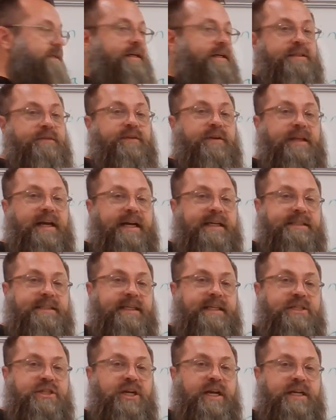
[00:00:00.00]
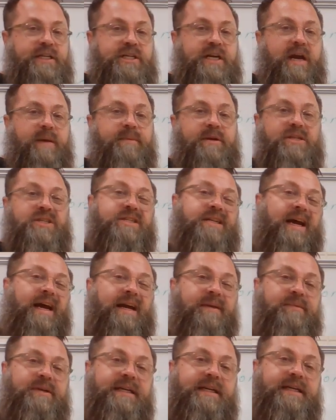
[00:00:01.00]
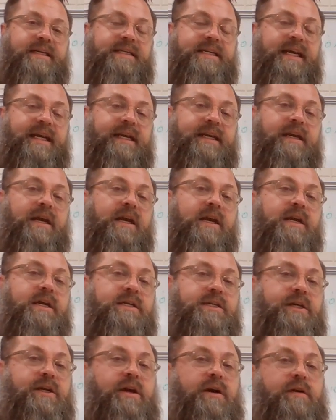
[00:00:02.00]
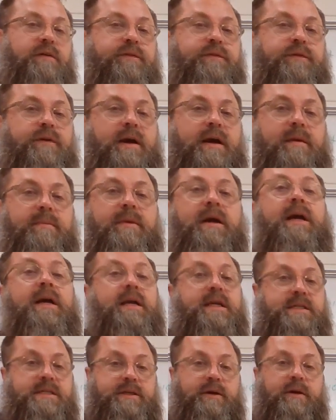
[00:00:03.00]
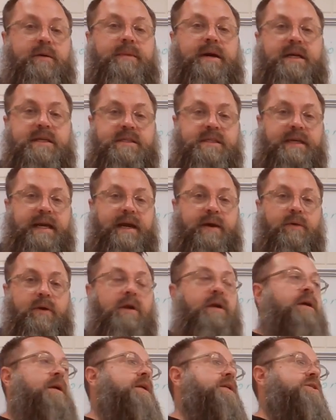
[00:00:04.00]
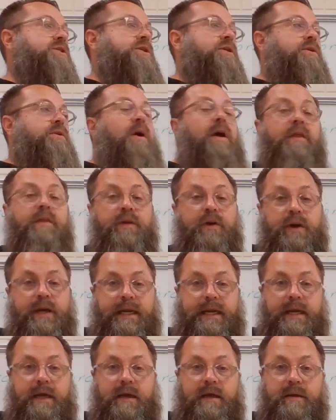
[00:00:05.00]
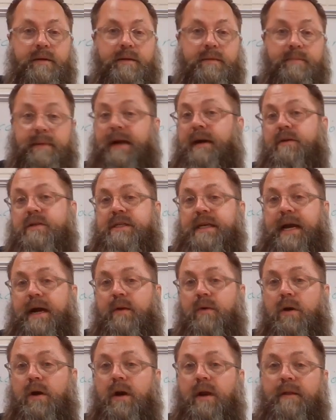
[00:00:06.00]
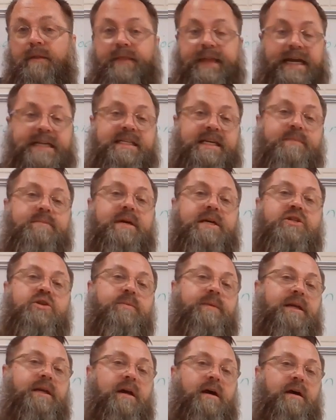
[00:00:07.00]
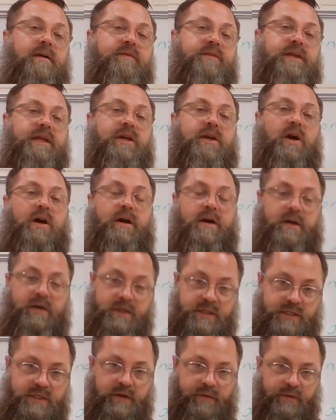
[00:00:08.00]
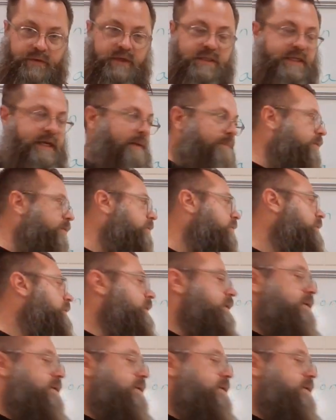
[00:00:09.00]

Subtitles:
does velocity change? How much time did it take to go from 0 miles an hour to 30 miles an hour? That's a measurement of the car's, for example,